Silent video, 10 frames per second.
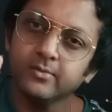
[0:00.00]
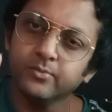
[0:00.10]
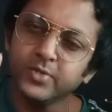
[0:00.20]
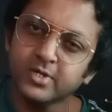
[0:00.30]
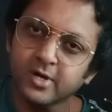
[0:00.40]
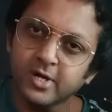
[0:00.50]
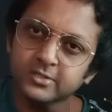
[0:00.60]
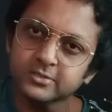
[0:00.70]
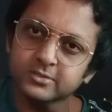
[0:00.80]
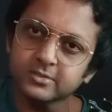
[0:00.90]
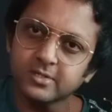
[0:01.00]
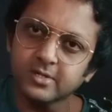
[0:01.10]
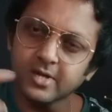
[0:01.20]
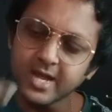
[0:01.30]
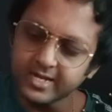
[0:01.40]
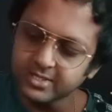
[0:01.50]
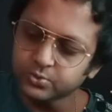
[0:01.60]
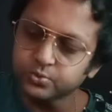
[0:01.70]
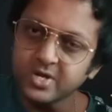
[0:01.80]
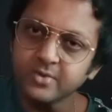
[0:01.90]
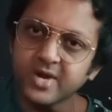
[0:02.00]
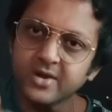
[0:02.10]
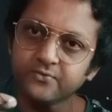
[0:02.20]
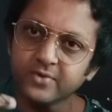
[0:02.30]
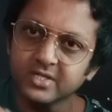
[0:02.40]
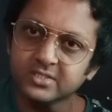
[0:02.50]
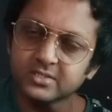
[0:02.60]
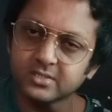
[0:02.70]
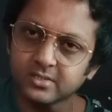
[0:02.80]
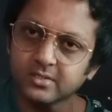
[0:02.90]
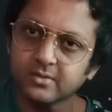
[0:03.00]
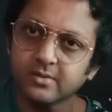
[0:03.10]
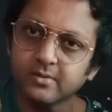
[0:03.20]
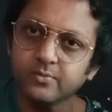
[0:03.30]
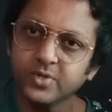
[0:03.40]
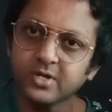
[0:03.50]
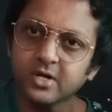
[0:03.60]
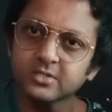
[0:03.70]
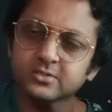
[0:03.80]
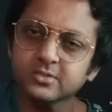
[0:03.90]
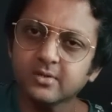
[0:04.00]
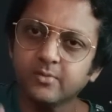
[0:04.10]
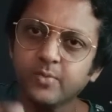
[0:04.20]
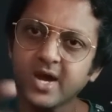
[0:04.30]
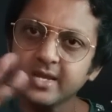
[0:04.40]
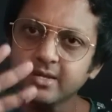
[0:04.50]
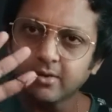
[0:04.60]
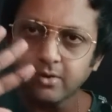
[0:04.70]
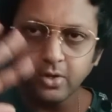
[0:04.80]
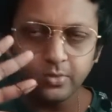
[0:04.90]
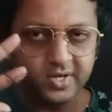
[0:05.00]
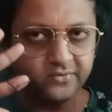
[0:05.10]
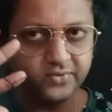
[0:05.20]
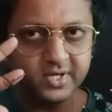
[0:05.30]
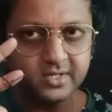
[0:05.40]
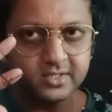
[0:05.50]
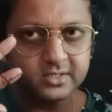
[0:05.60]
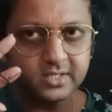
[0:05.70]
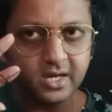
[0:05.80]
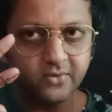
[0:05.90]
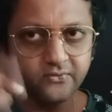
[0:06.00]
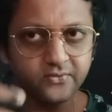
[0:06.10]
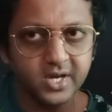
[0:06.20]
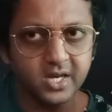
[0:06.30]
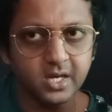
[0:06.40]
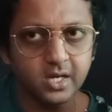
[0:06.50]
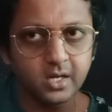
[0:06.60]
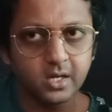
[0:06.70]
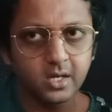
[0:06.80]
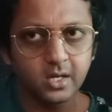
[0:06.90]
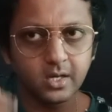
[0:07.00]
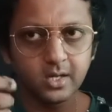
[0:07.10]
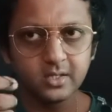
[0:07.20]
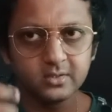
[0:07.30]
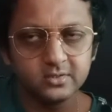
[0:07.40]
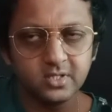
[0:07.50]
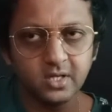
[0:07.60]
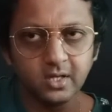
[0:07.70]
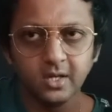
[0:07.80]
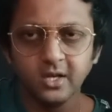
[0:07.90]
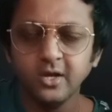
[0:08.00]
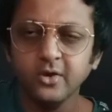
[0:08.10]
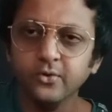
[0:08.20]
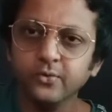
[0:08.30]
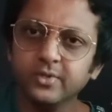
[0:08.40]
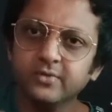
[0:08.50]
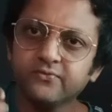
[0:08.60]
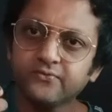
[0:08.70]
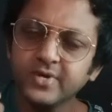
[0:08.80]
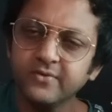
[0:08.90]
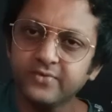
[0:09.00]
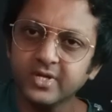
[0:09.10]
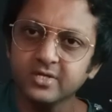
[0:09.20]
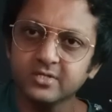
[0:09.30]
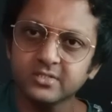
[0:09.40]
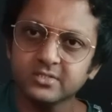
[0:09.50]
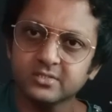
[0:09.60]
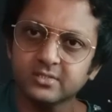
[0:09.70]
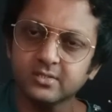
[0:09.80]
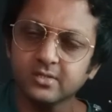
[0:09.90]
Because I can swing my wrist because my all my fingers are free. See, with the free fingers,